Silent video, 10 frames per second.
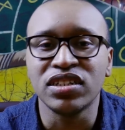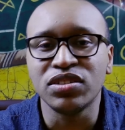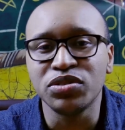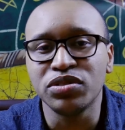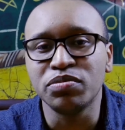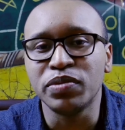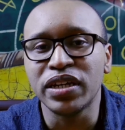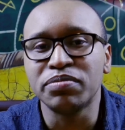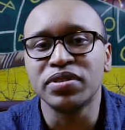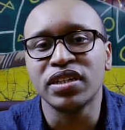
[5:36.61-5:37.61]
YouTube
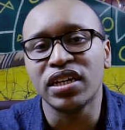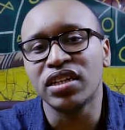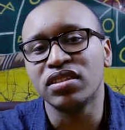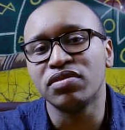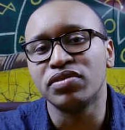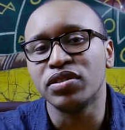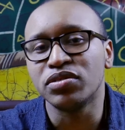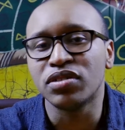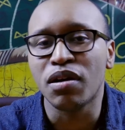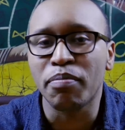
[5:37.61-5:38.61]
tips,
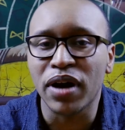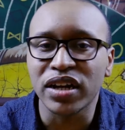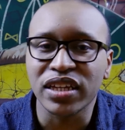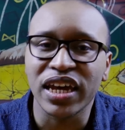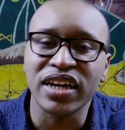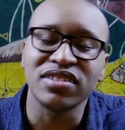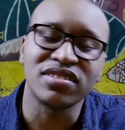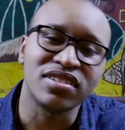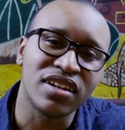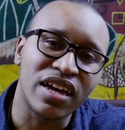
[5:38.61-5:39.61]
interviews, podcasts,